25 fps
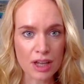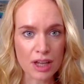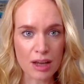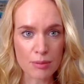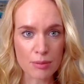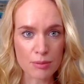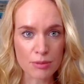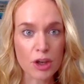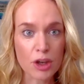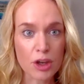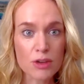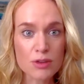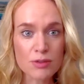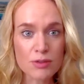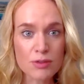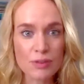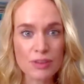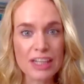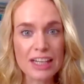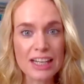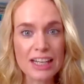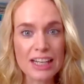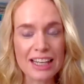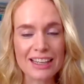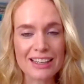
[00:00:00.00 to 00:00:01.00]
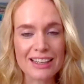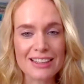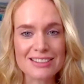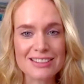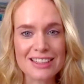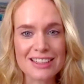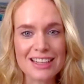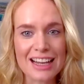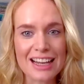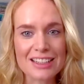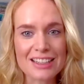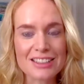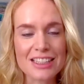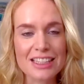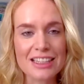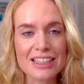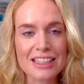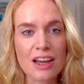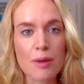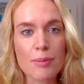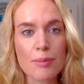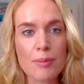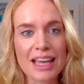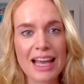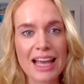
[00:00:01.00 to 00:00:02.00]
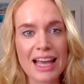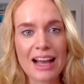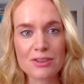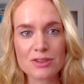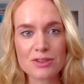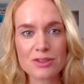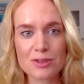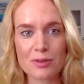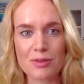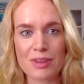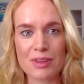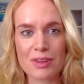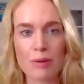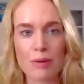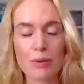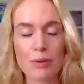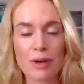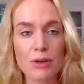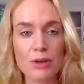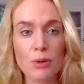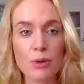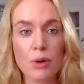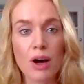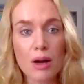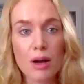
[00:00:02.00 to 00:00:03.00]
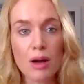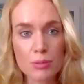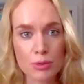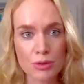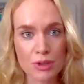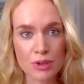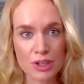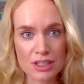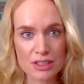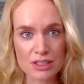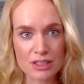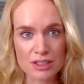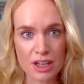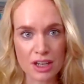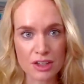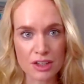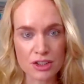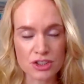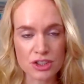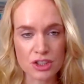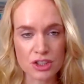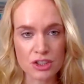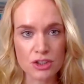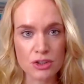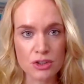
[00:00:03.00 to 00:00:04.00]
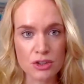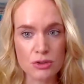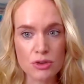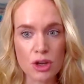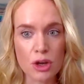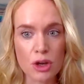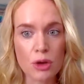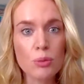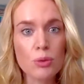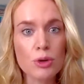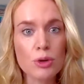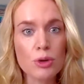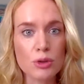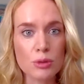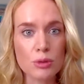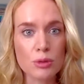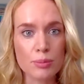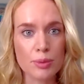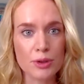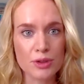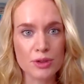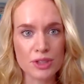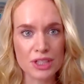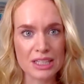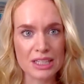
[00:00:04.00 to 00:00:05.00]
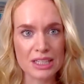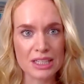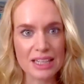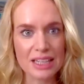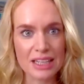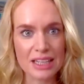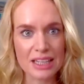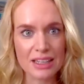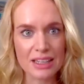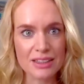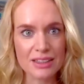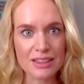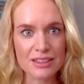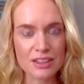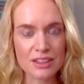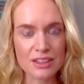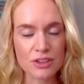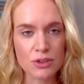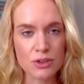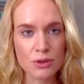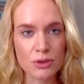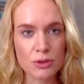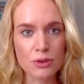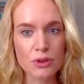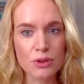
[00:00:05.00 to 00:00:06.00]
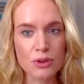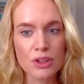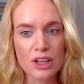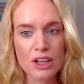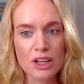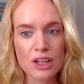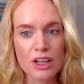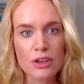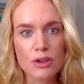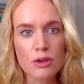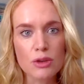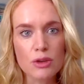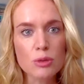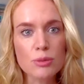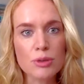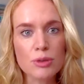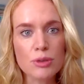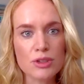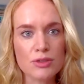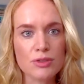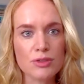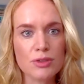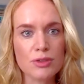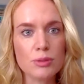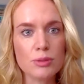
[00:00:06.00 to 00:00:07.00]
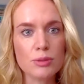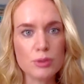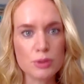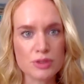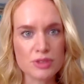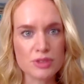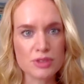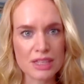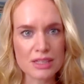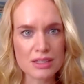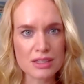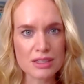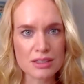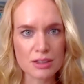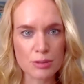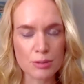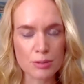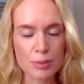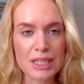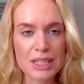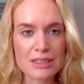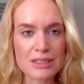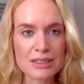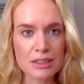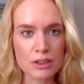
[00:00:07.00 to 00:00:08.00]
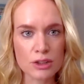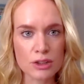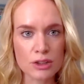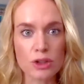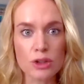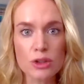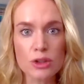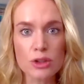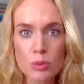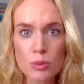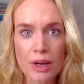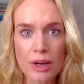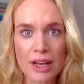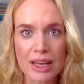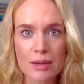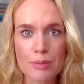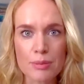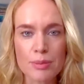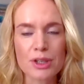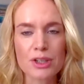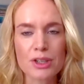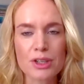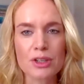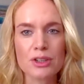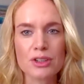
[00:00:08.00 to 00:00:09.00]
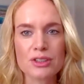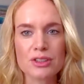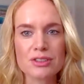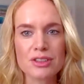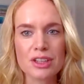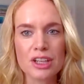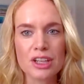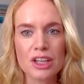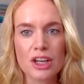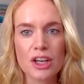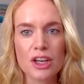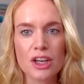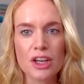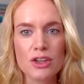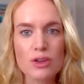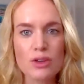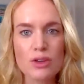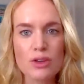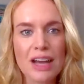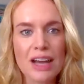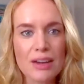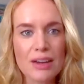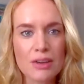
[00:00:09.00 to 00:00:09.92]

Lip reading: those feelings and actually coming out of that where you are more in touch and you know what your body needs, and you almost feel more sensitive, but it's in a good way, because you now